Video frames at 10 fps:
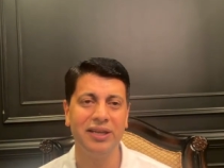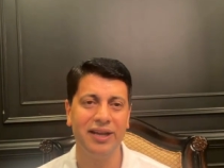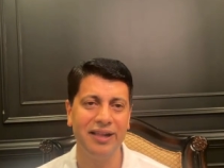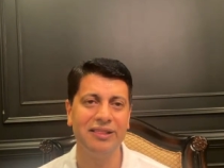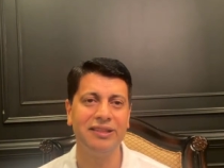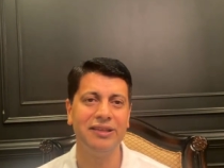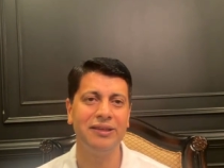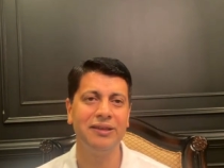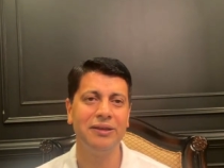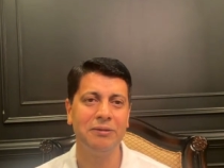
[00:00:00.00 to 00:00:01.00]

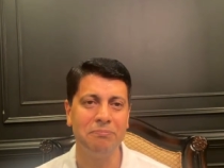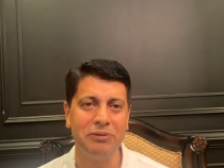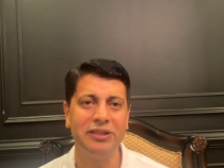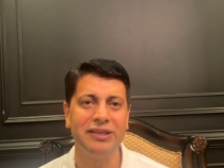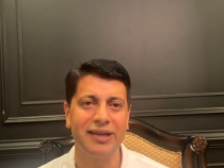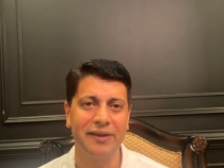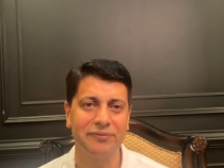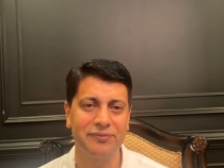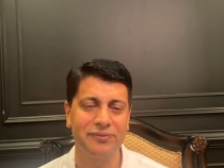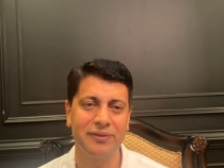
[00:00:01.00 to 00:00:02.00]
healthy breathing
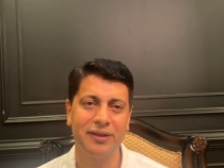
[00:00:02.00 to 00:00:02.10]
life